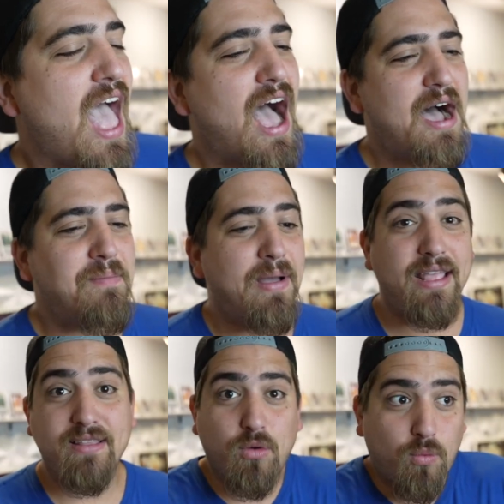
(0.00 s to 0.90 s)

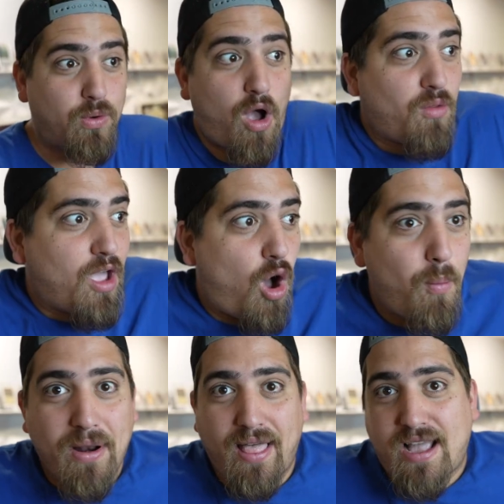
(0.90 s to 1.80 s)
And we only
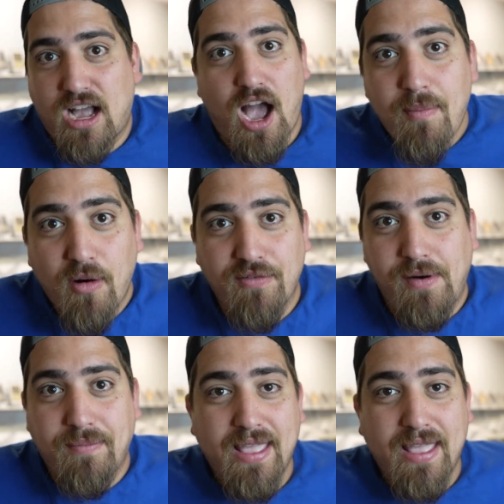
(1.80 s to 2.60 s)
open like a couple of them.